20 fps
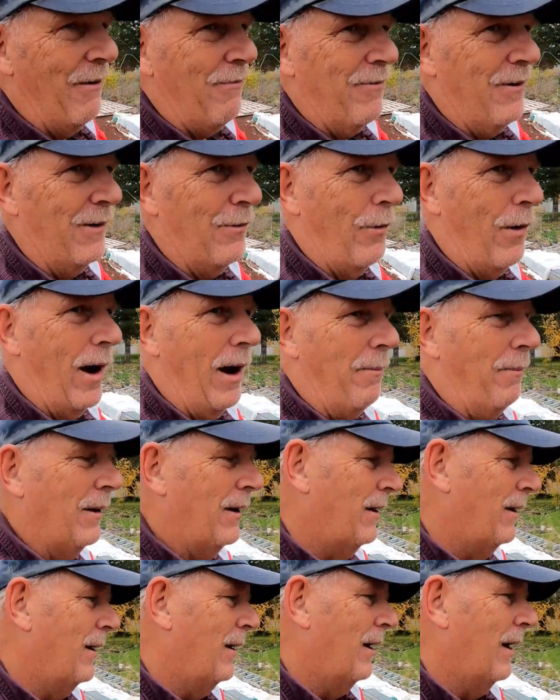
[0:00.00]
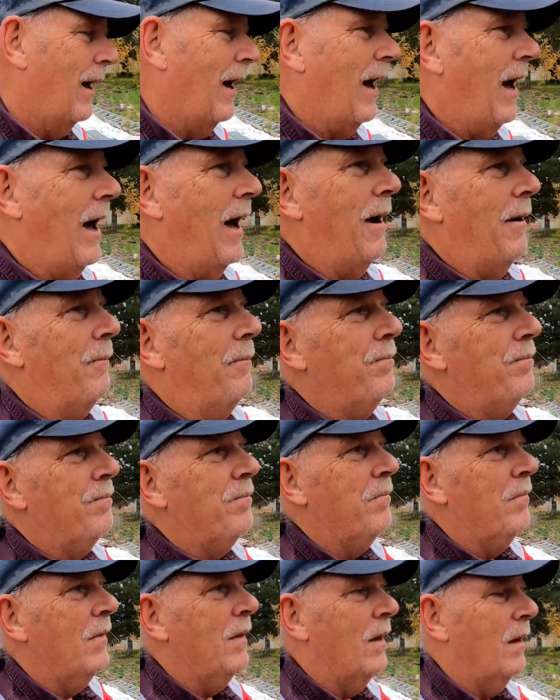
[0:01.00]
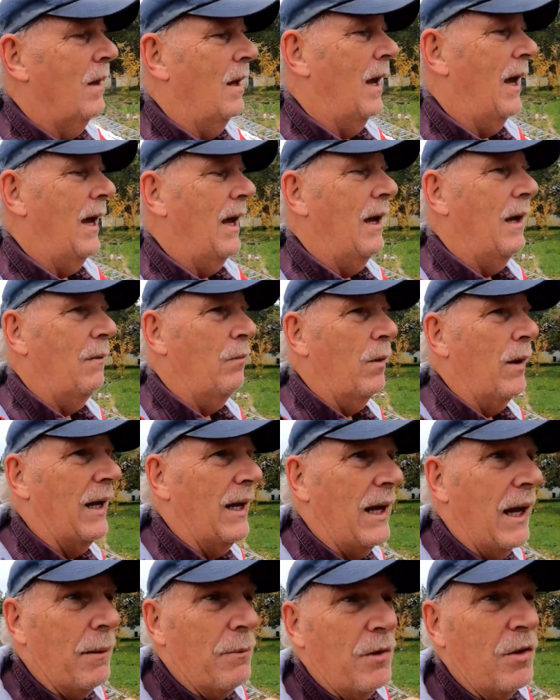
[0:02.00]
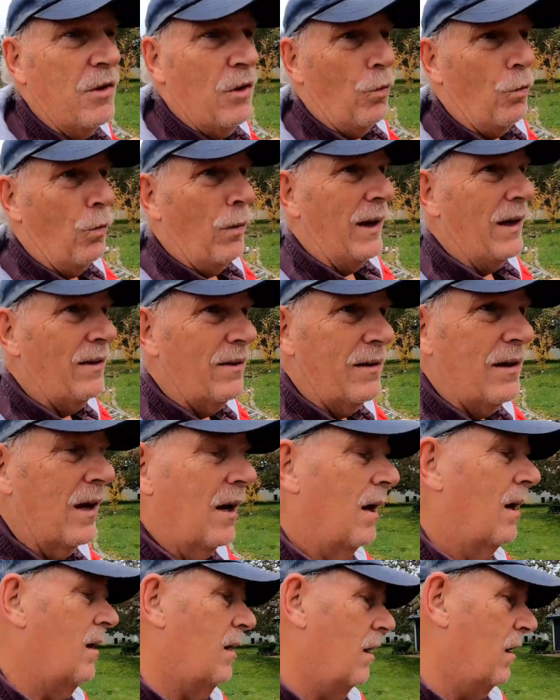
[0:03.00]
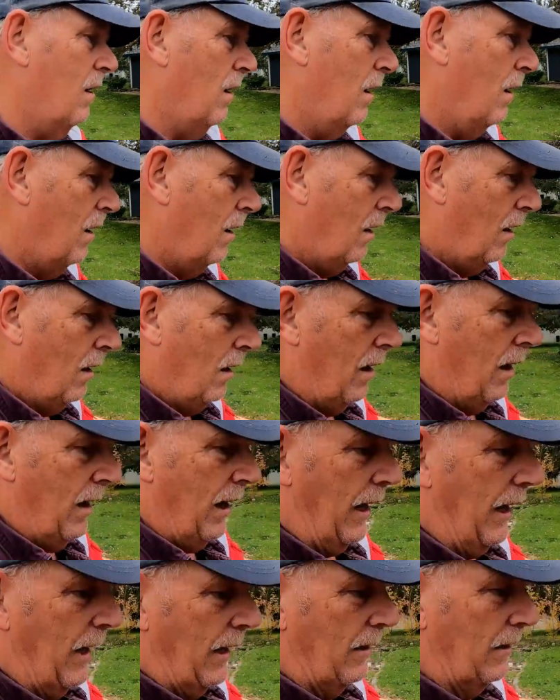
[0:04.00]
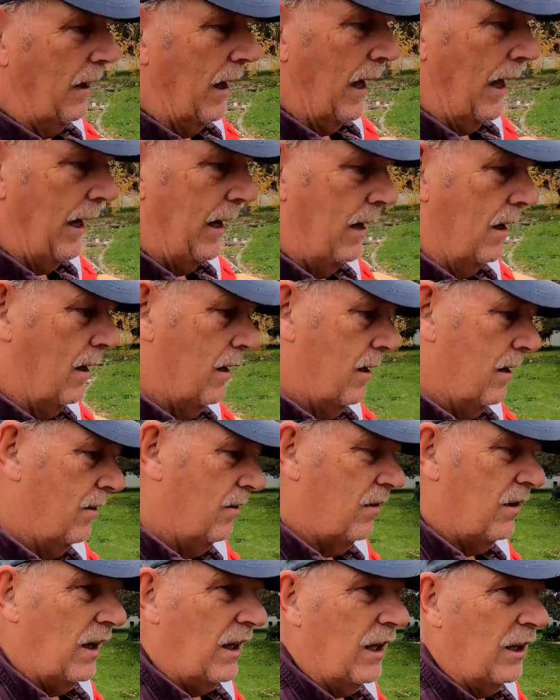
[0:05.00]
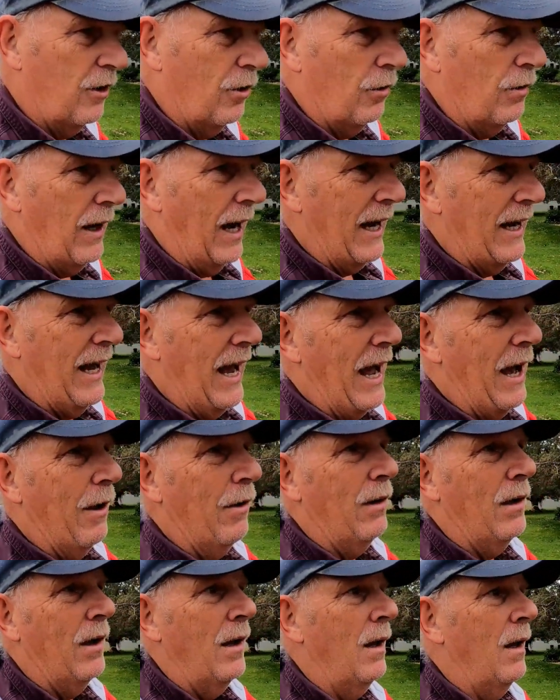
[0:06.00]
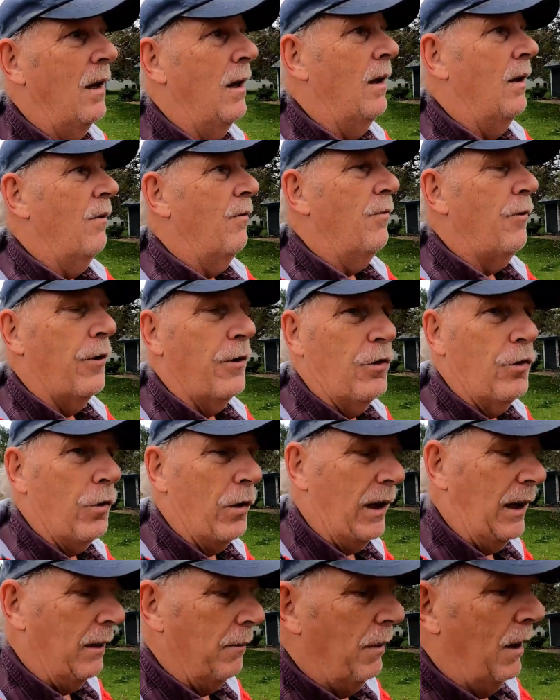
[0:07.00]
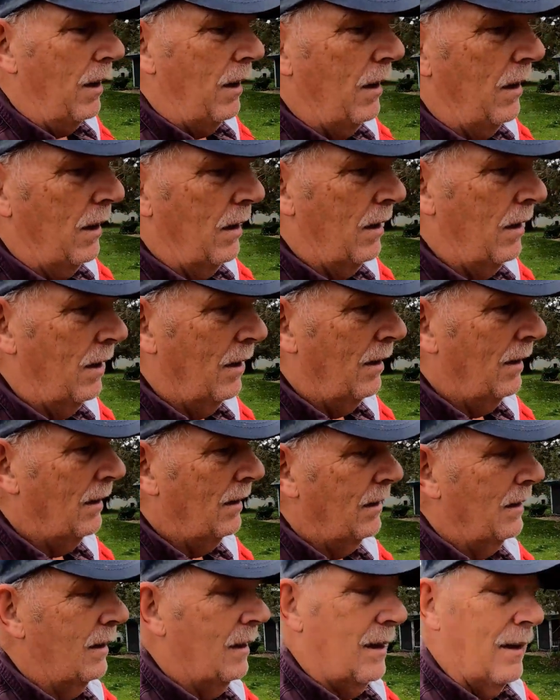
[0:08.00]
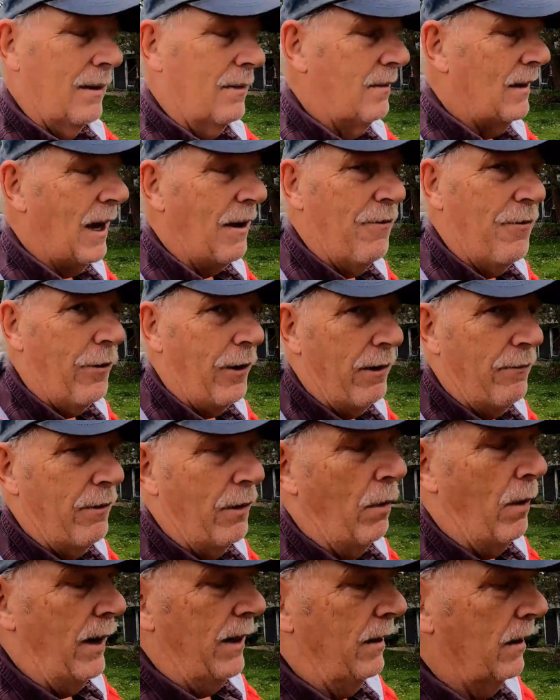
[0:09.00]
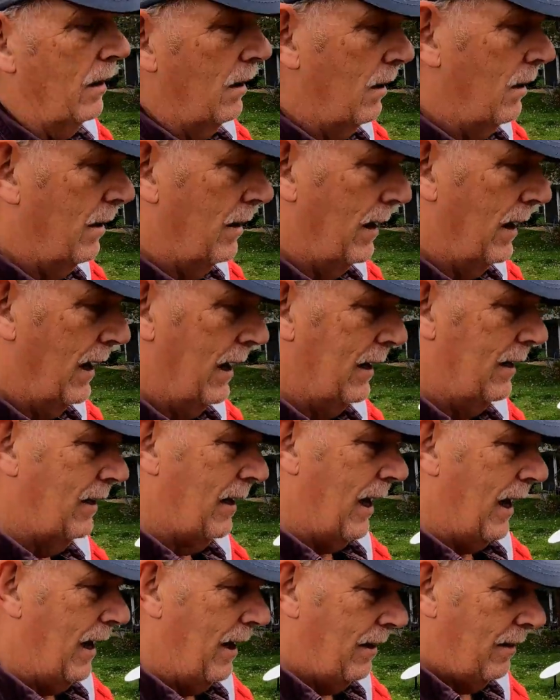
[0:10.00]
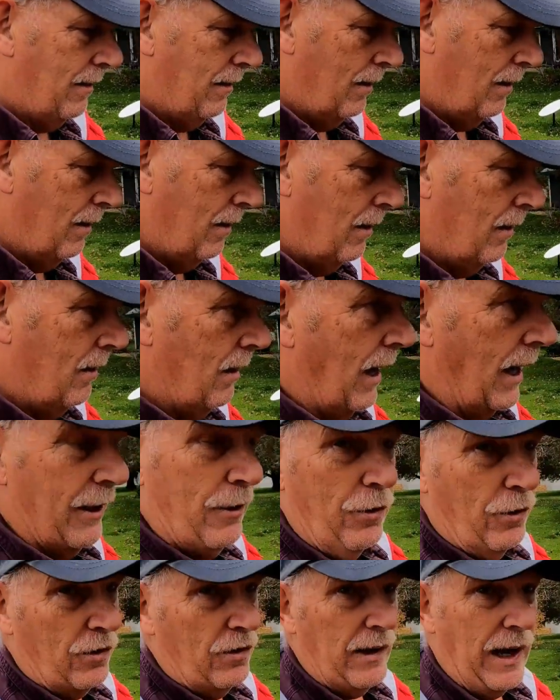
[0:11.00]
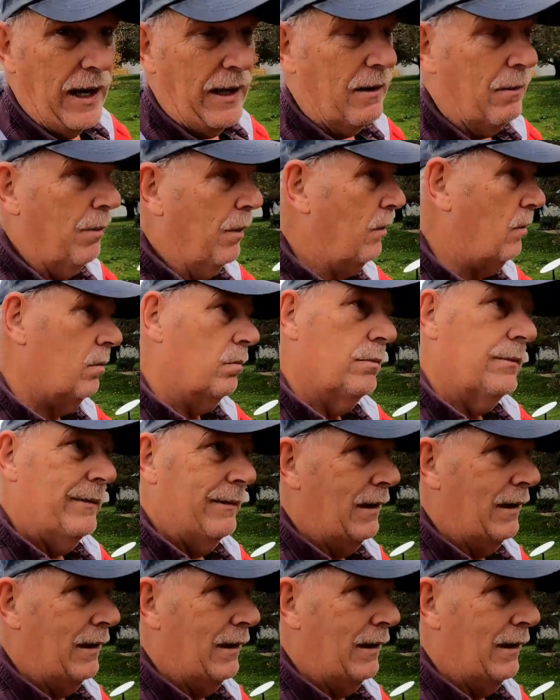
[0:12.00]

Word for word: Have fun, Rob. Um, and when it comes to risk and uh, sticking your neck out for a dream, it's not for everyone. And uh, understandable.